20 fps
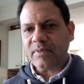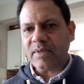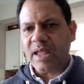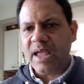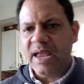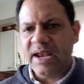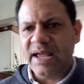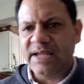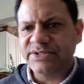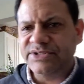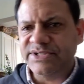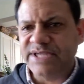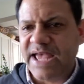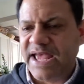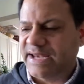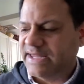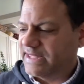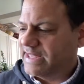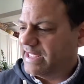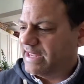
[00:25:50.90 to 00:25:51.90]
and I just had
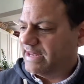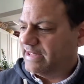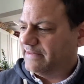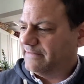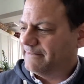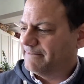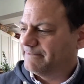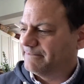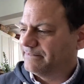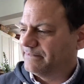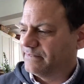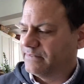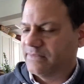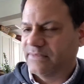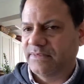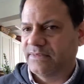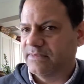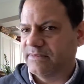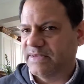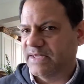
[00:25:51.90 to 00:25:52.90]
to get it
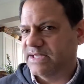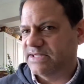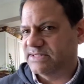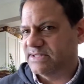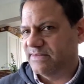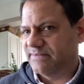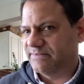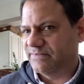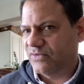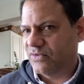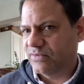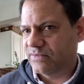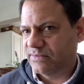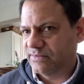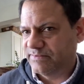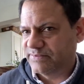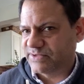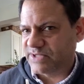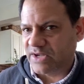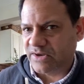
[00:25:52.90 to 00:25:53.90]
because I'm
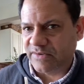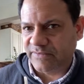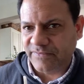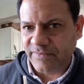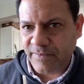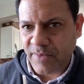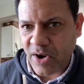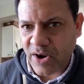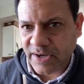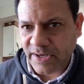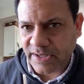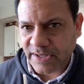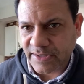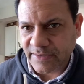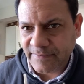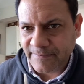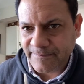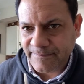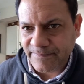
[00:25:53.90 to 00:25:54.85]
a sucker for marketing.